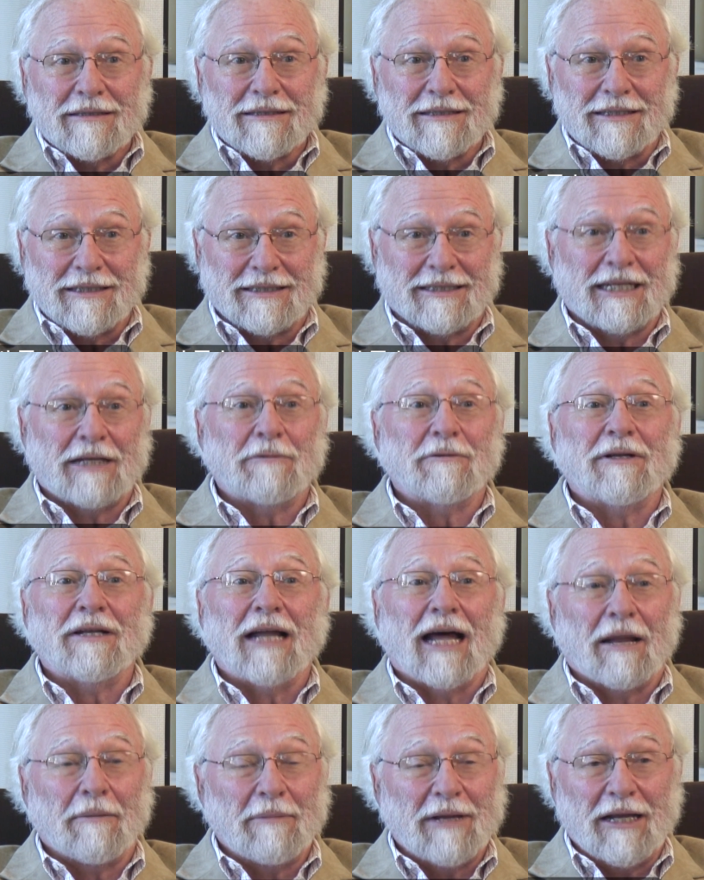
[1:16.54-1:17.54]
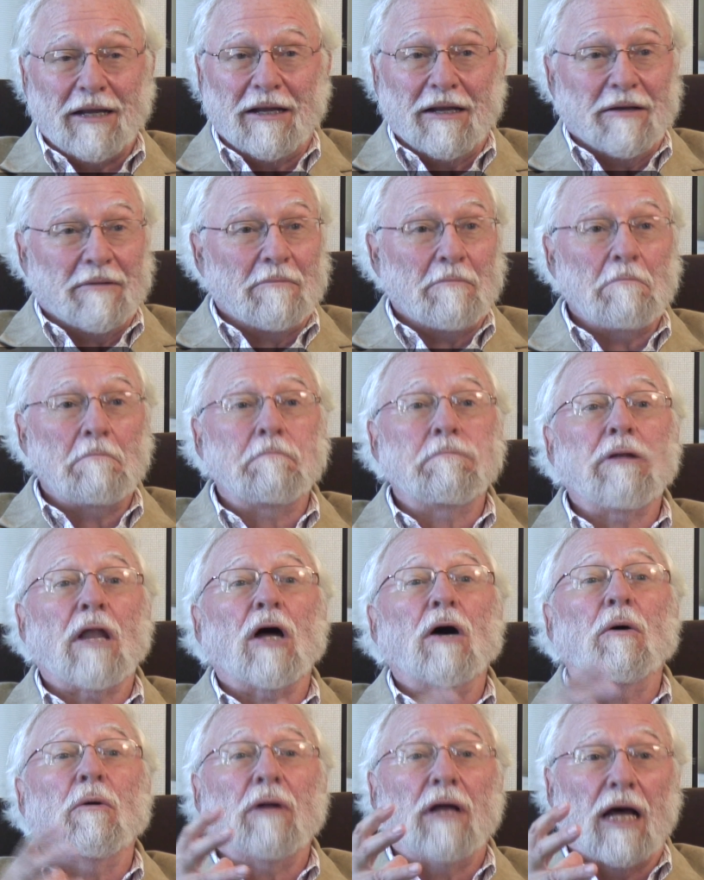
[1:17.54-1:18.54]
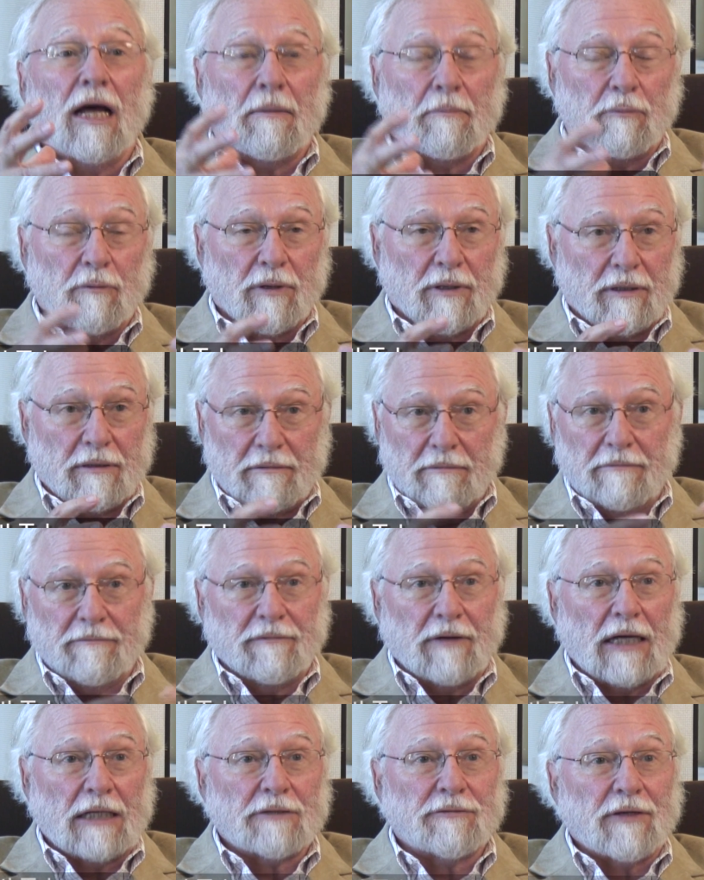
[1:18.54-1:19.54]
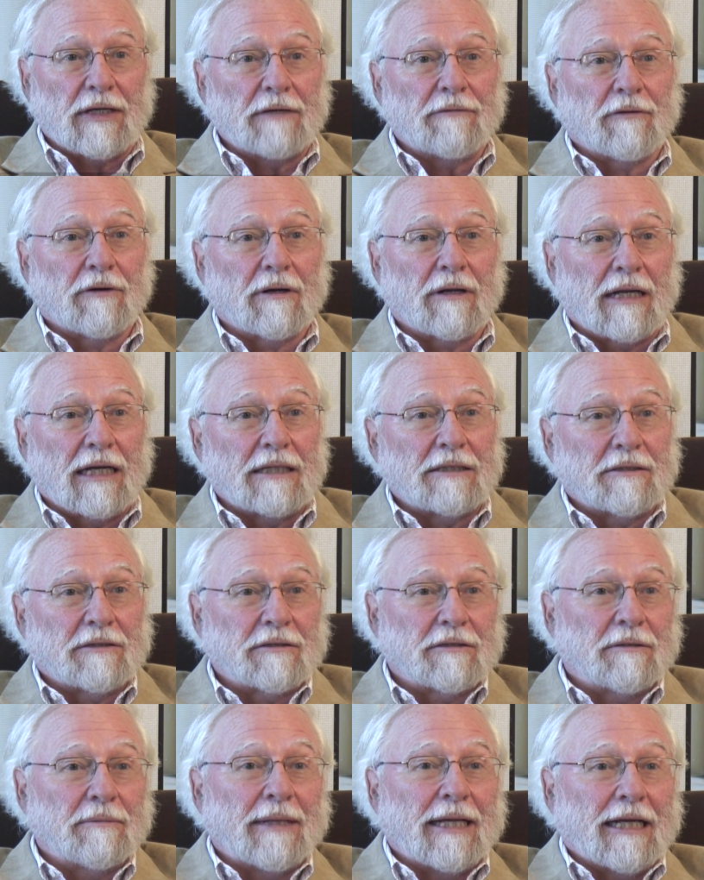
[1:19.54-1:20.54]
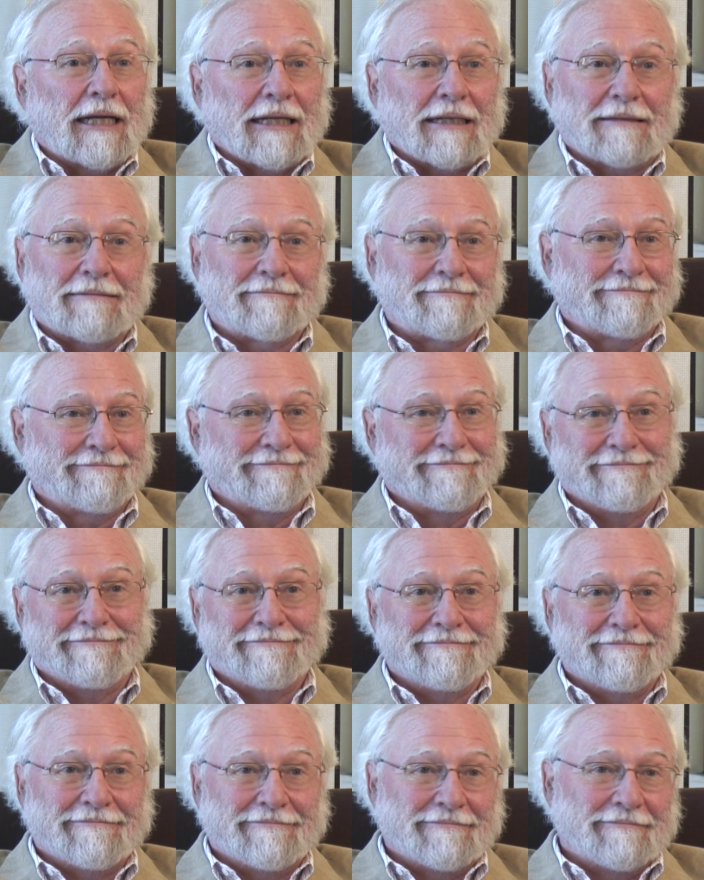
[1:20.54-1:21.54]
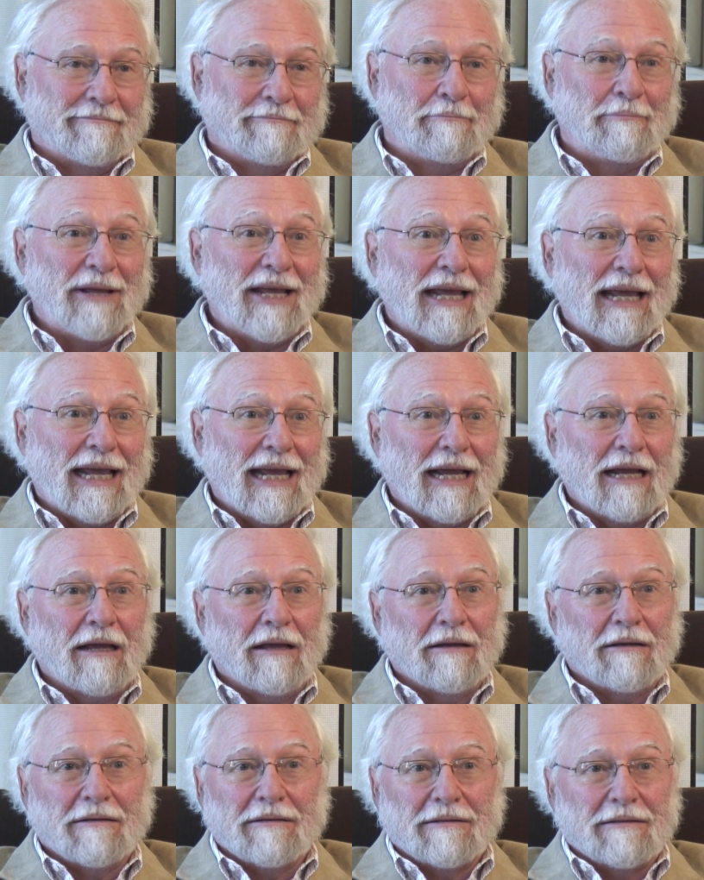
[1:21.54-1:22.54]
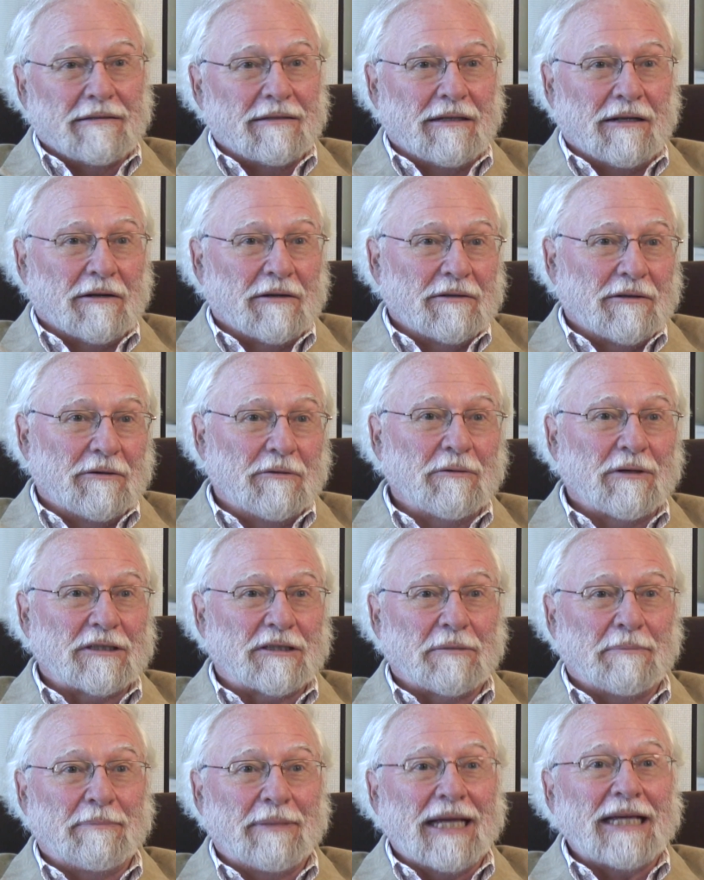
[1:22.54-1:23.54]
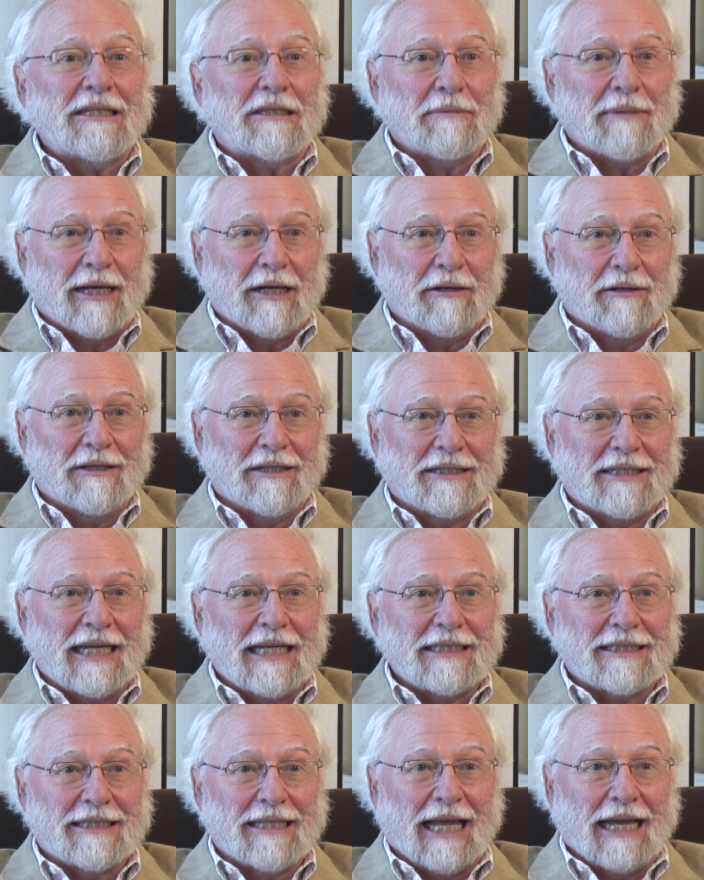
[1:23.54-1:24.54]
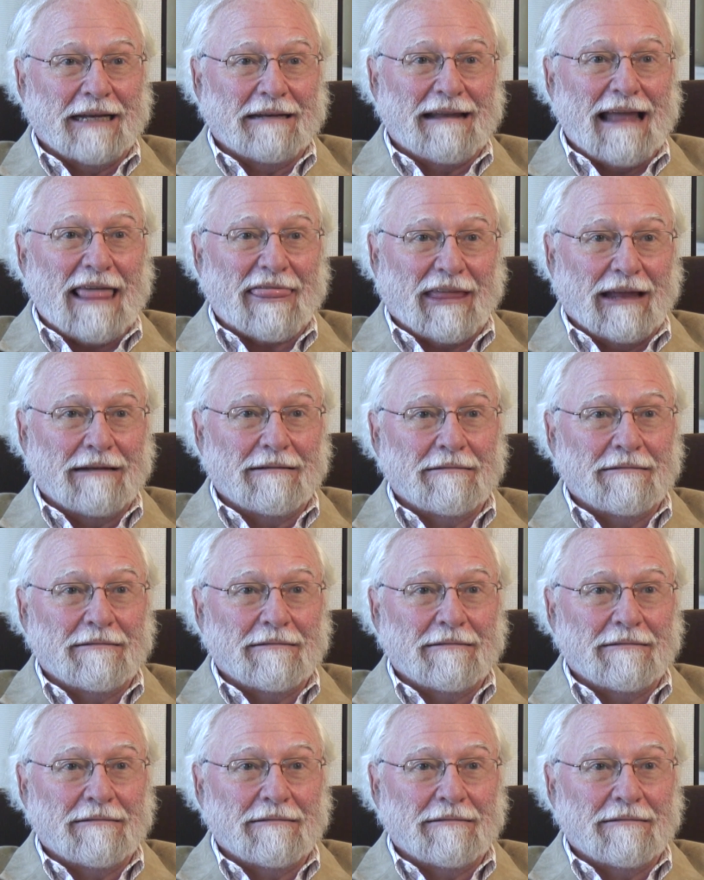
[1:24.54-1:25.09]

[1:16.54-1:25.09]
because they would not be blown up with phosphate fertilizers to make it mm-hmm. big. You know, who wants a big tomato that tastes like nothing?